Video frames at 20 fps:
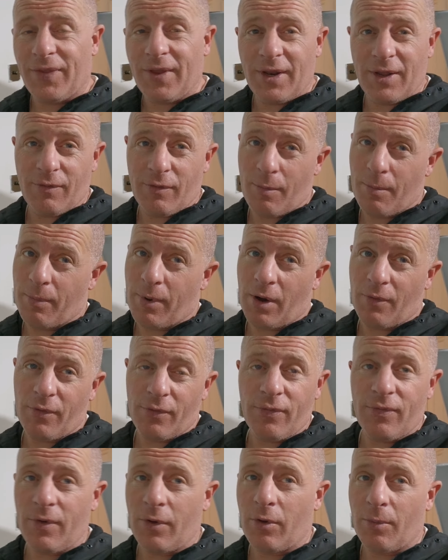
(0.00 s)
I didn't even bother
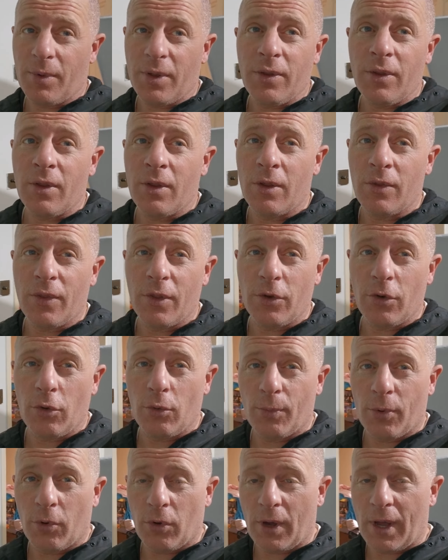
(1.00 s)
filming the
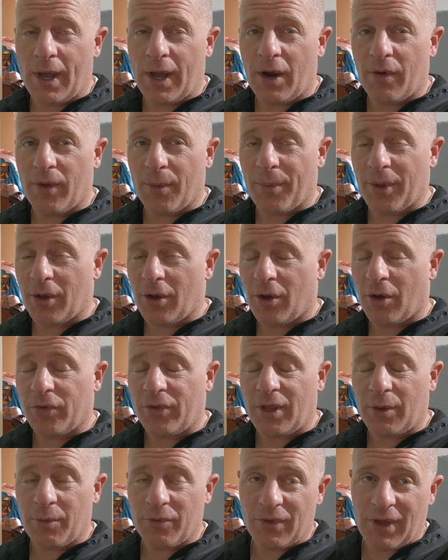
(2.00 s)
Newport area
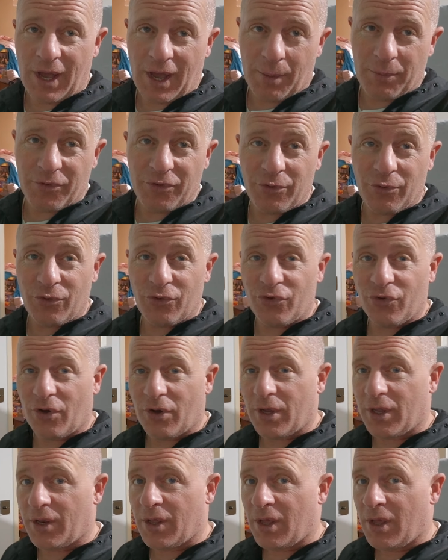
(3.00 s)
because it was absolutely
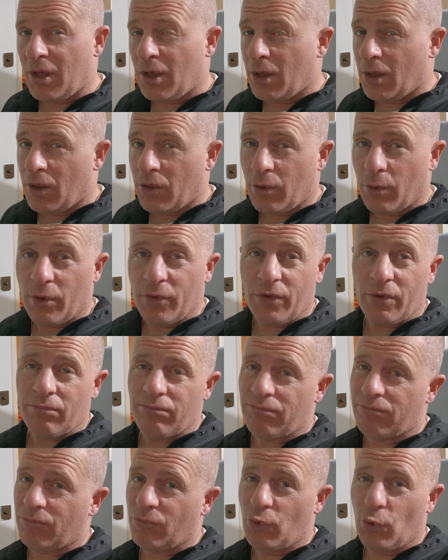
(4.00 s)
shocking. There was
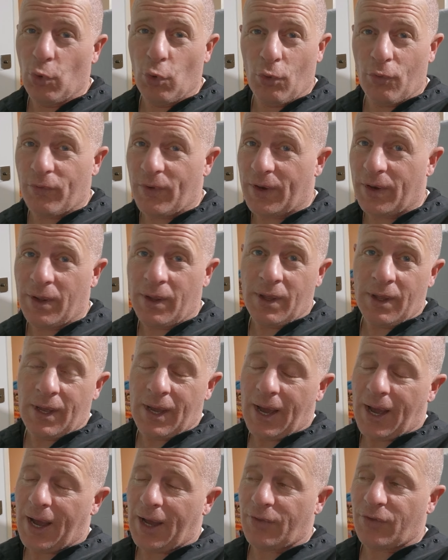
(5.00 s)
nothing
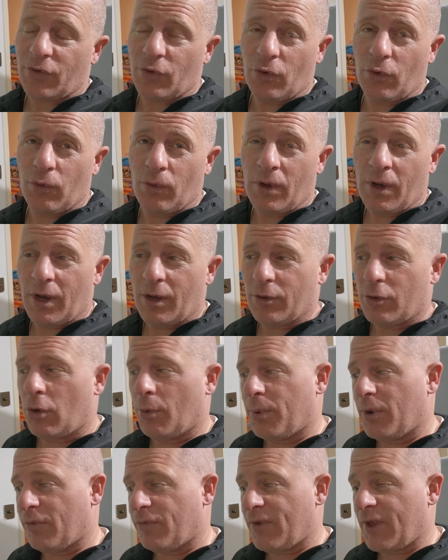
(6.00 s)
at all. A
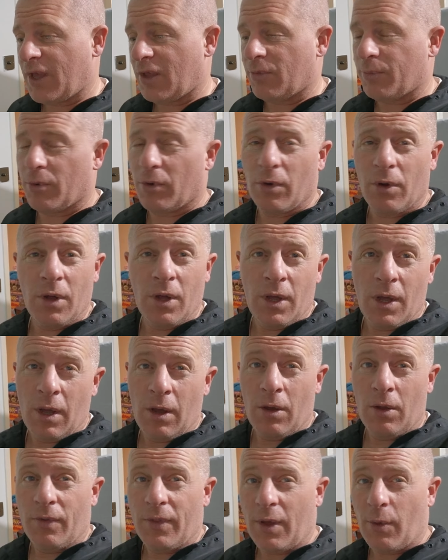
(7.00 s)
couple of things, but
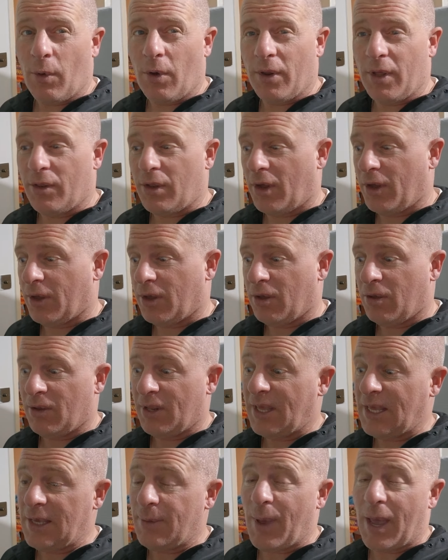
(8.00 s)
they wanted like
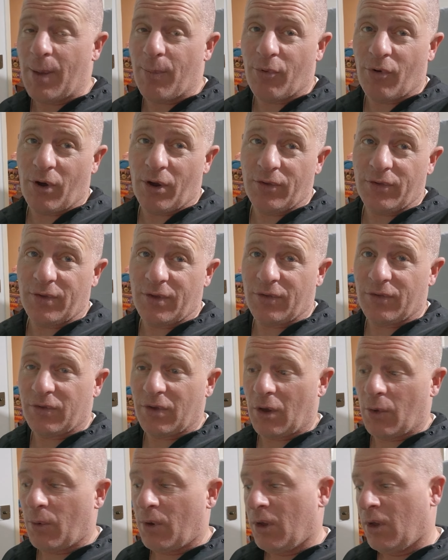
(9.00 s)
eBay prices.
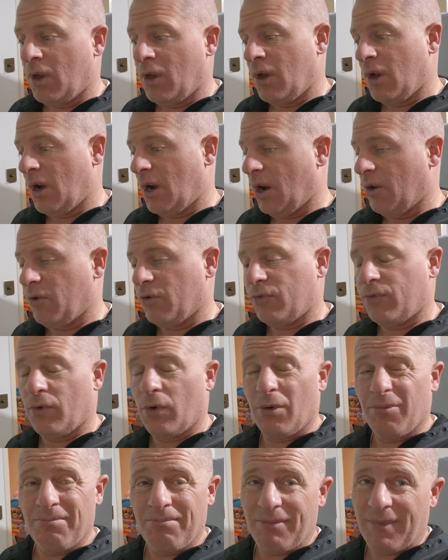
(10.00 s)
So I just
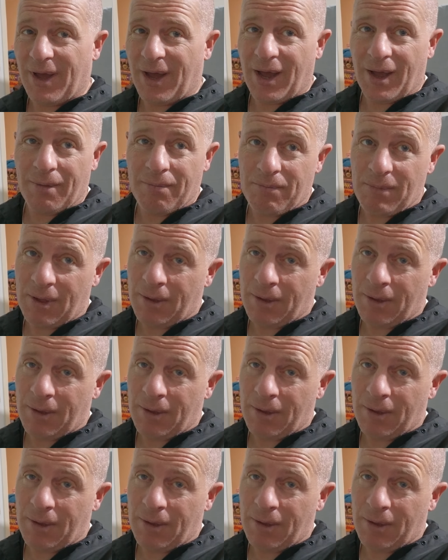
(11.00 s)
thought, nah.